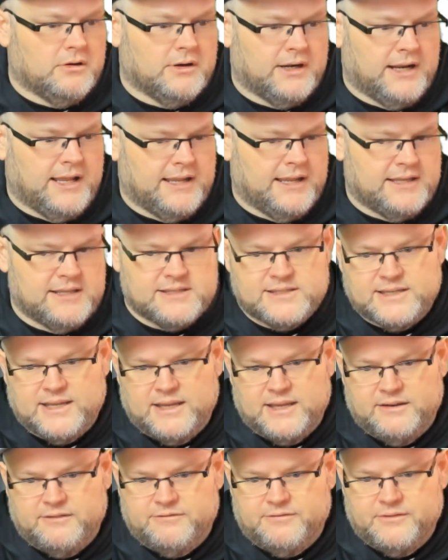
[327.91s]
And I hit
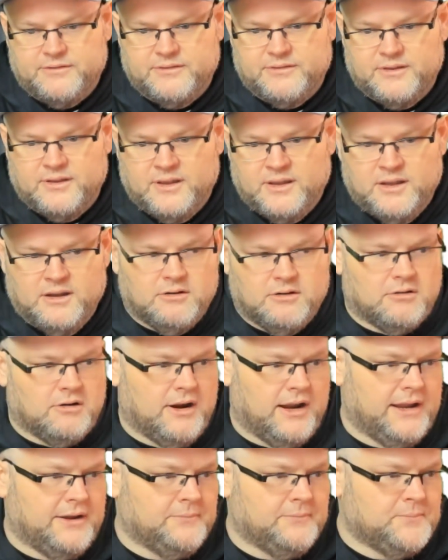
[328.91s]
save. All
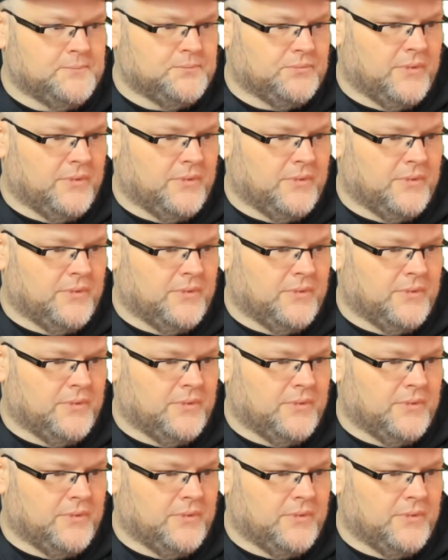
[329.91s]
right.